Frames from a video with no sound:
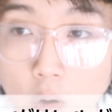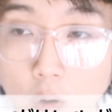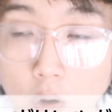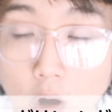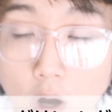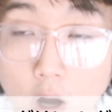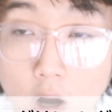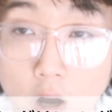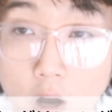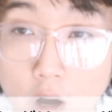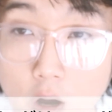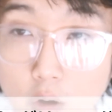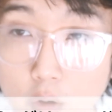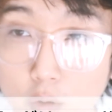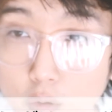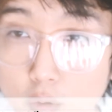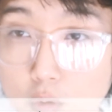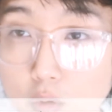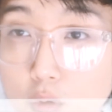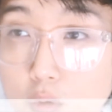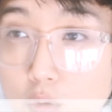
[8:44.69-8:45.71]

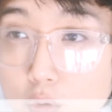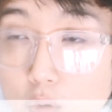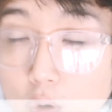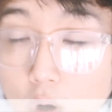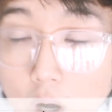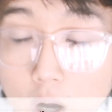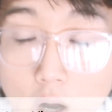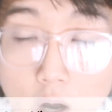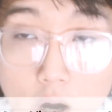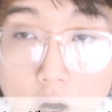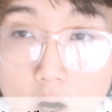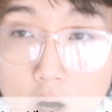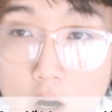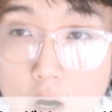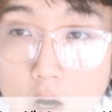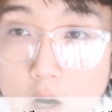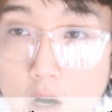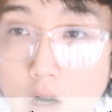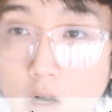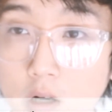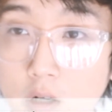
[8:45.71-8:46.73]
who
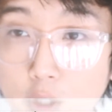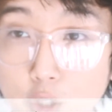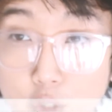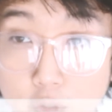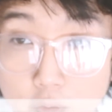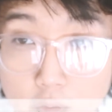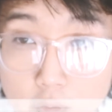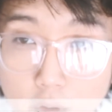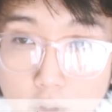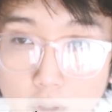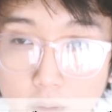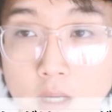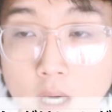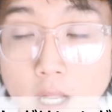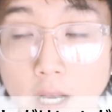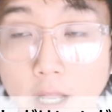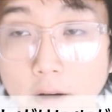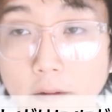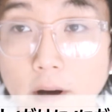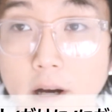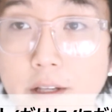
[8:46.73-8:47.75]
are useful.
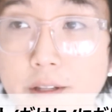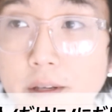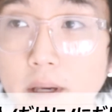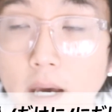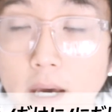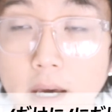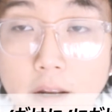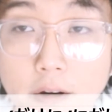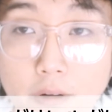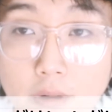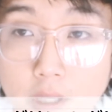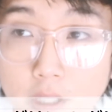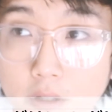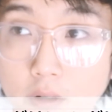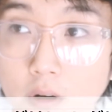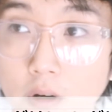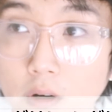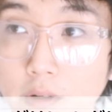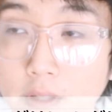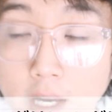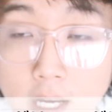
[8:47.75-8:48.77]
Kare wa sukaeru
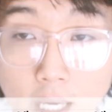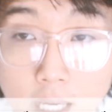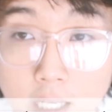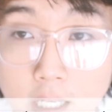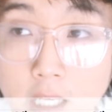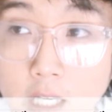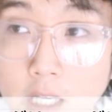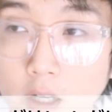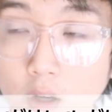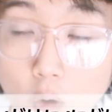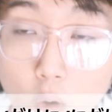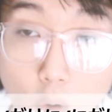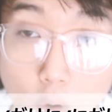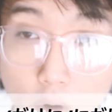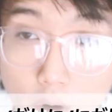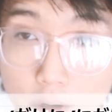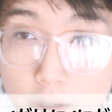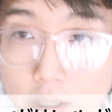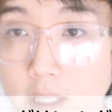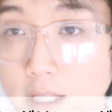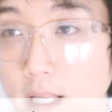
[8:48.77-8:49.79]
hito dake ni
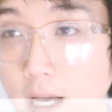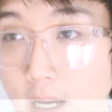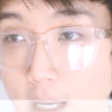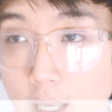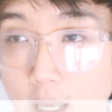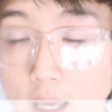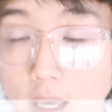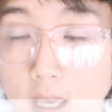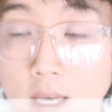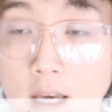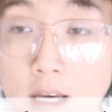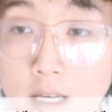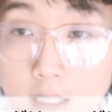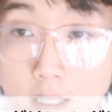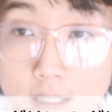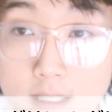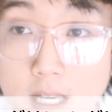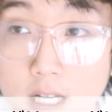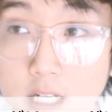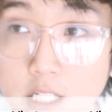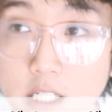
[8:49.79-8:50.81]
or ni dake
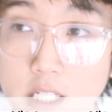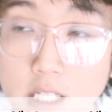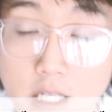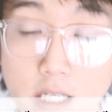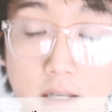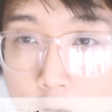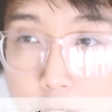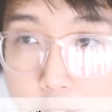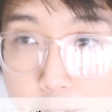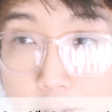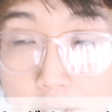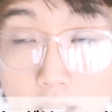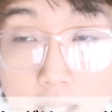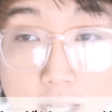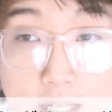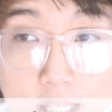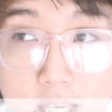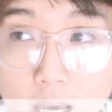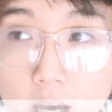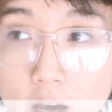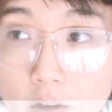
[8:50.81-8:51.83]
yasashi. So yeah,
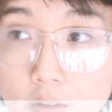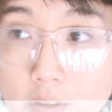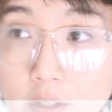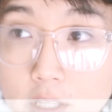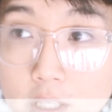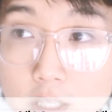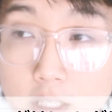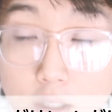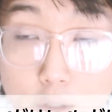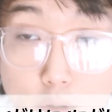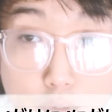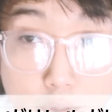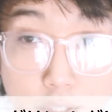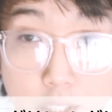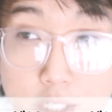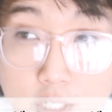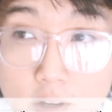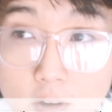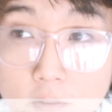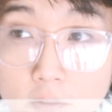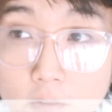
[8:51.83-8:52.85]
that's how the
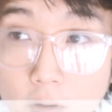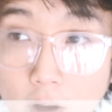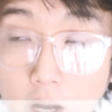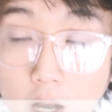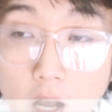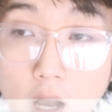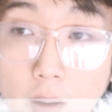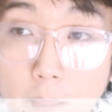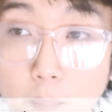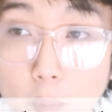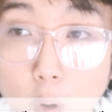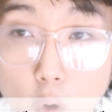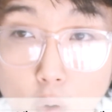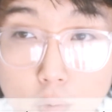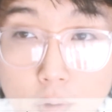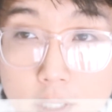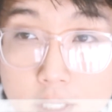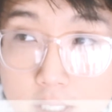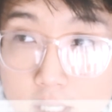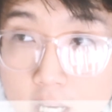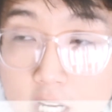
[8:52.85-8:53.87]
usage of
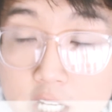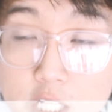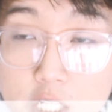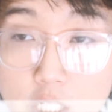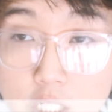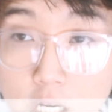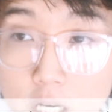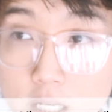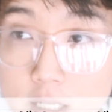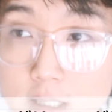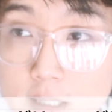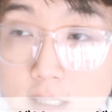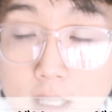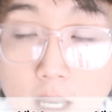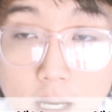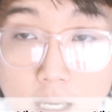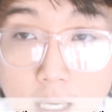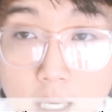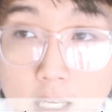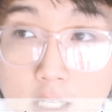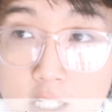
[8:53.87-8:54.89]
only / just
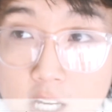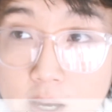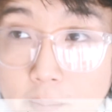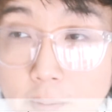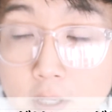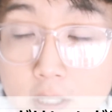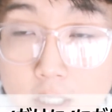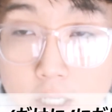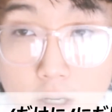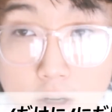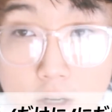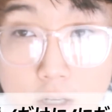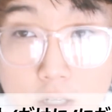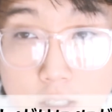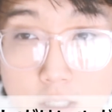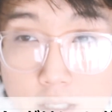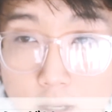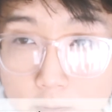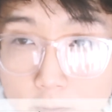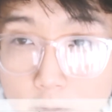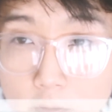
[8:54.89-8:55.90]
dake in Japanese here is
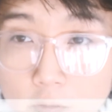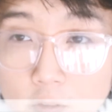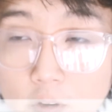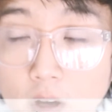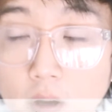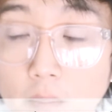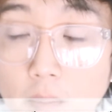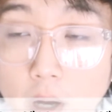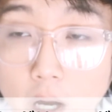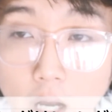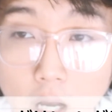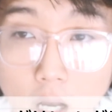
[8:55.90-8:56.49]
different from